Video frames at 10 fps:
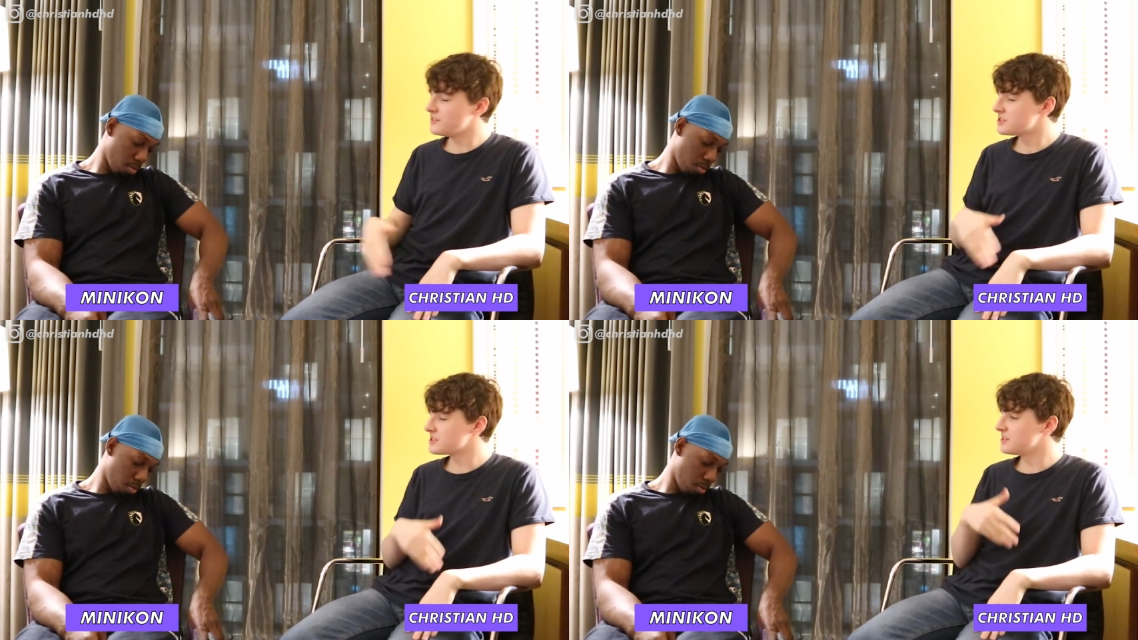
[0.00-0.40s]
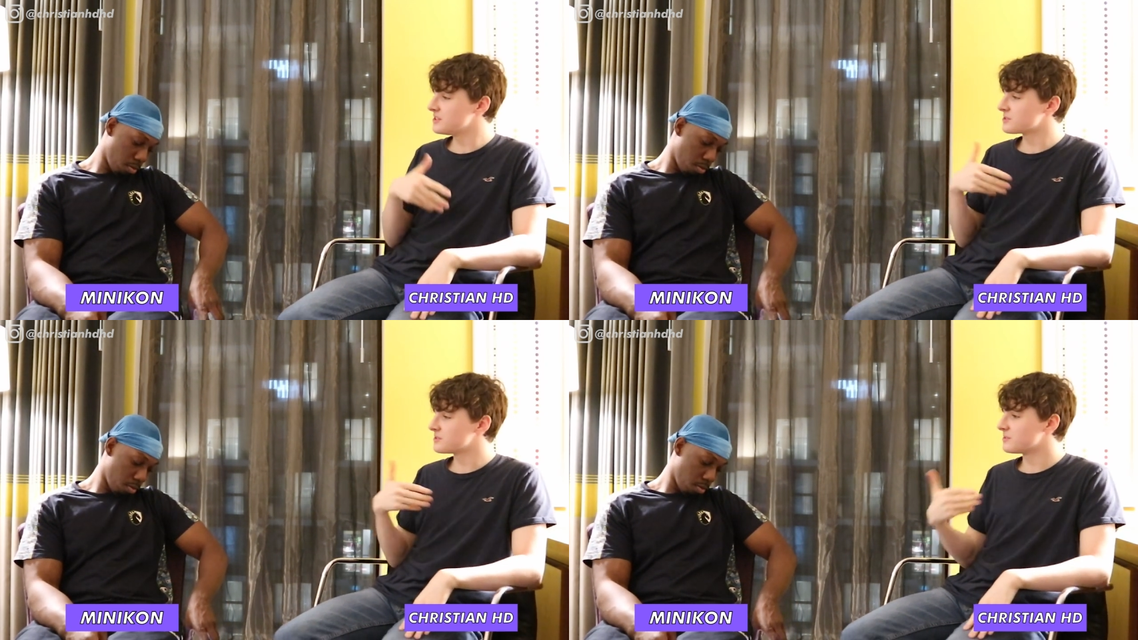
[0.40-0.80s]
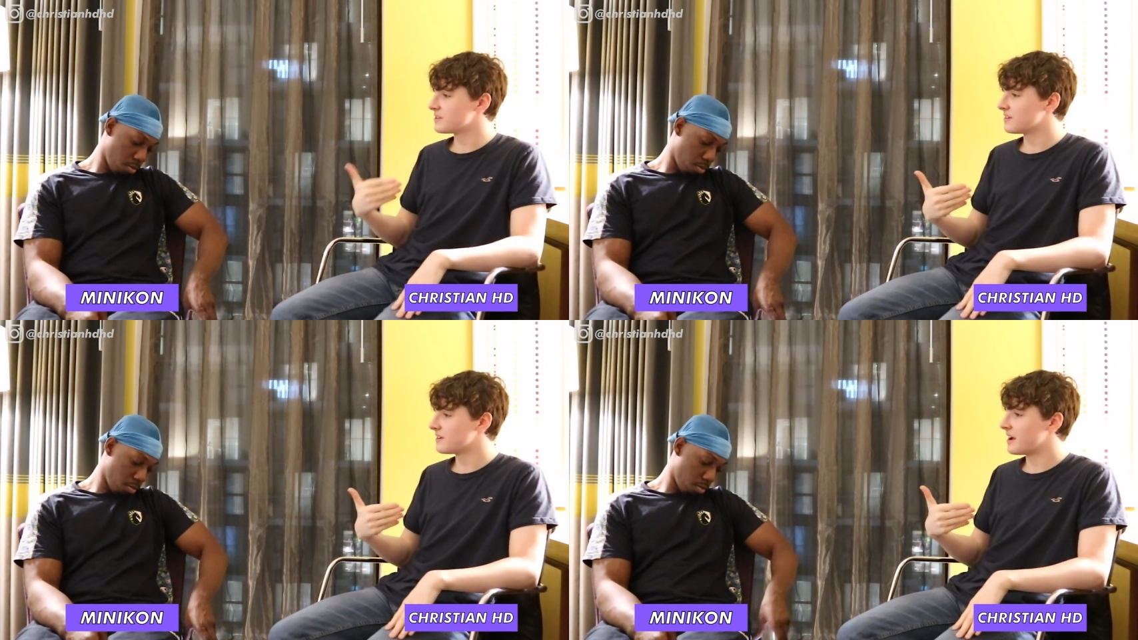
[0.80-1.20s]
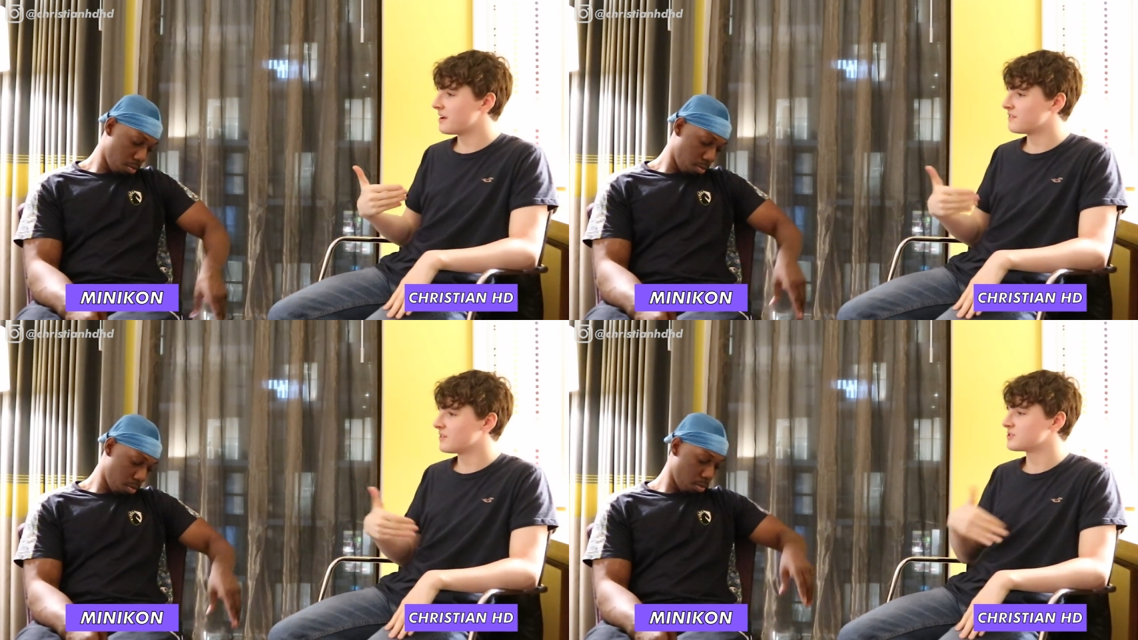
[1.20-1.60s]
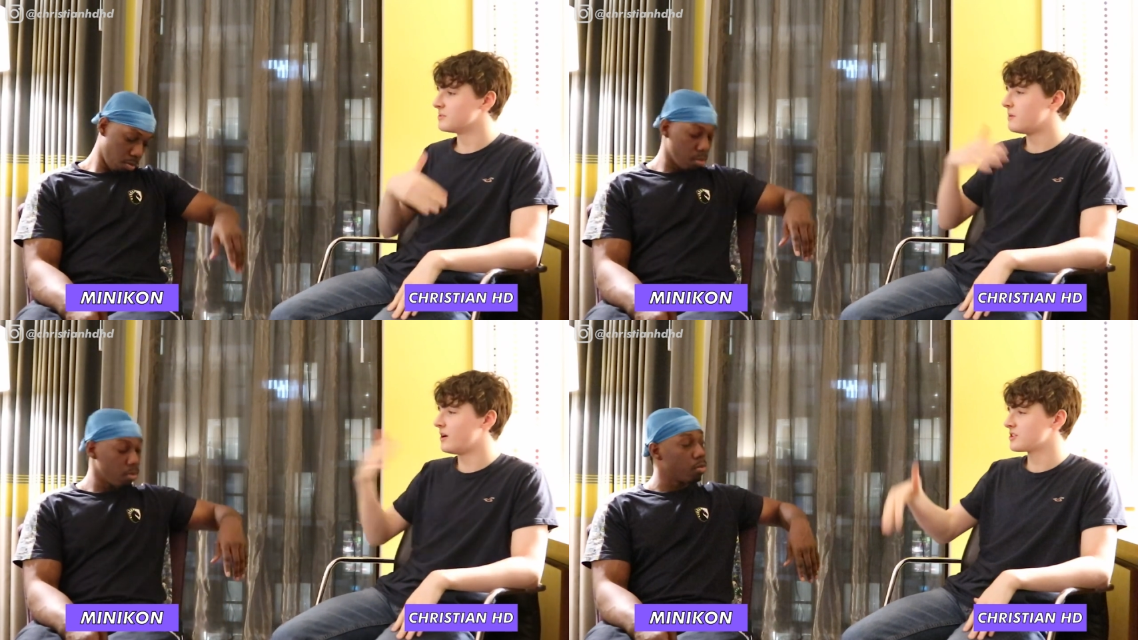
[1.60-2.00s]
Speaker 1: future that you sort of want to uh, focus
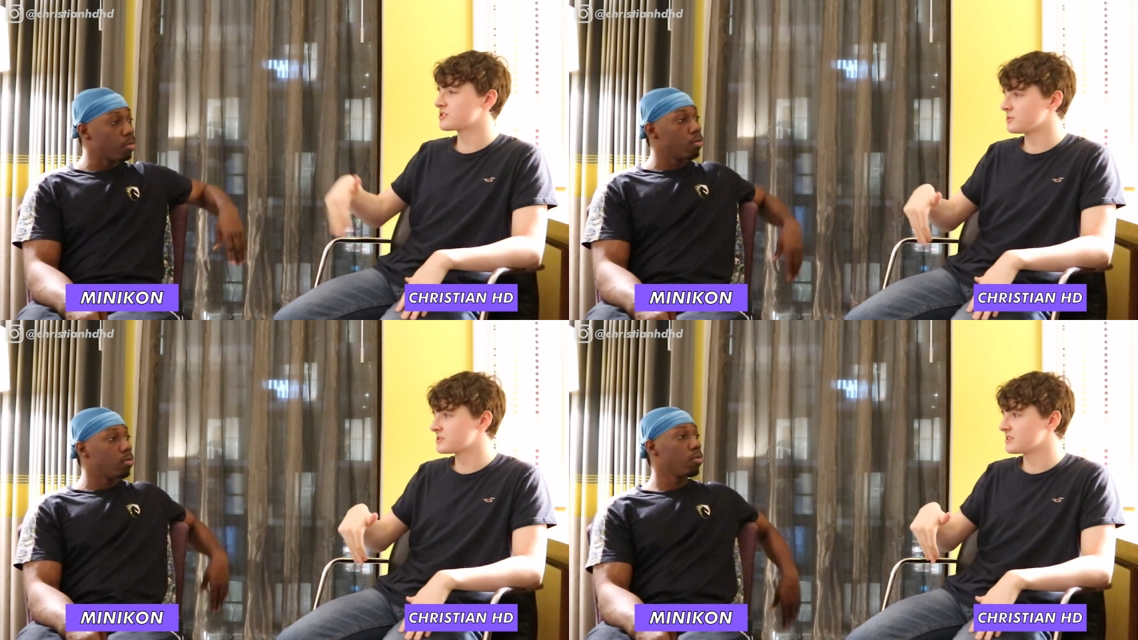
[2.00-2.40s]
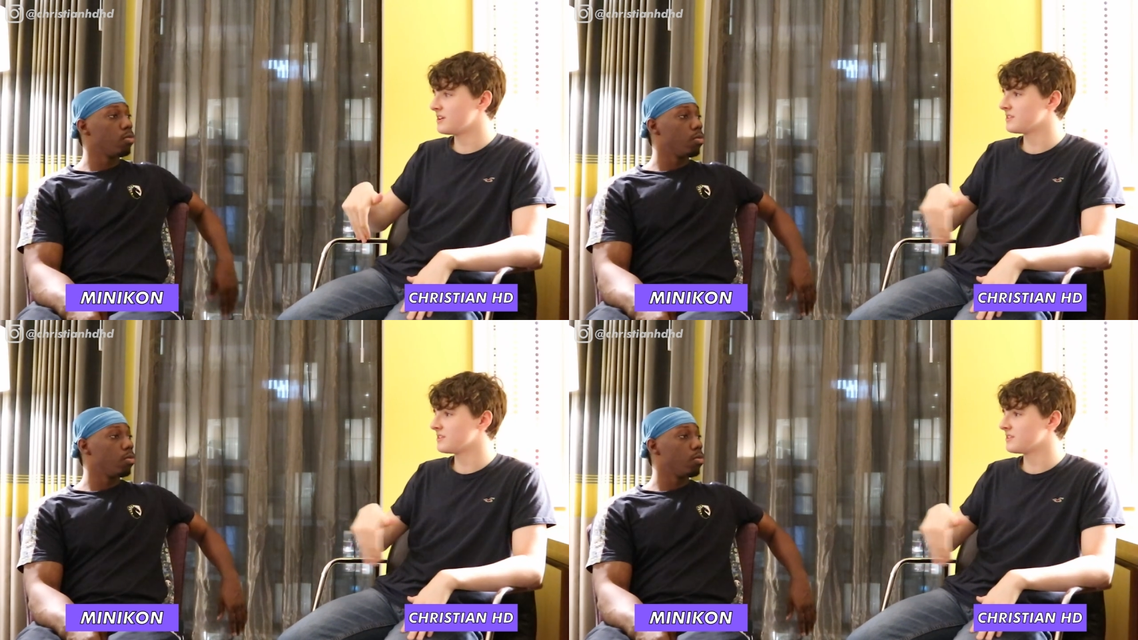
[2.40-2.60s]
on past Showstar?